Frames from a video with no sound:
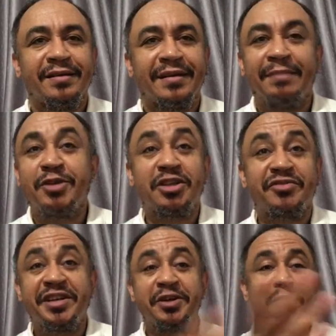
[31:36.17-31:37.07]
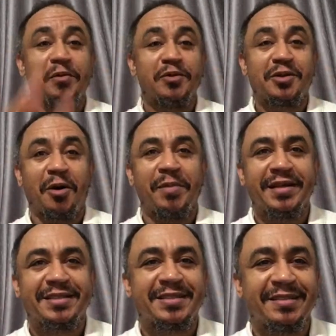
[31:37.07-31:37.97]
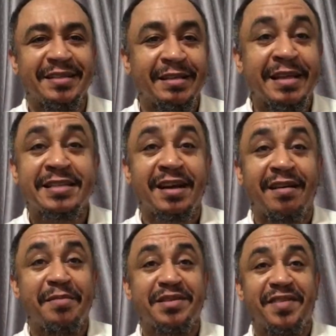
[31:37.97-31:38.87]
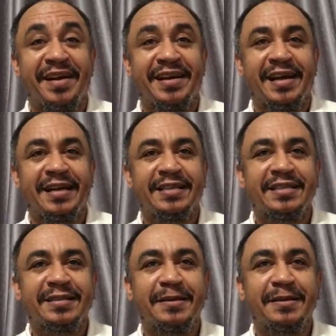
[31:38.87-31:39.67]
I'm just reading you people's comments. Instagram is very nice.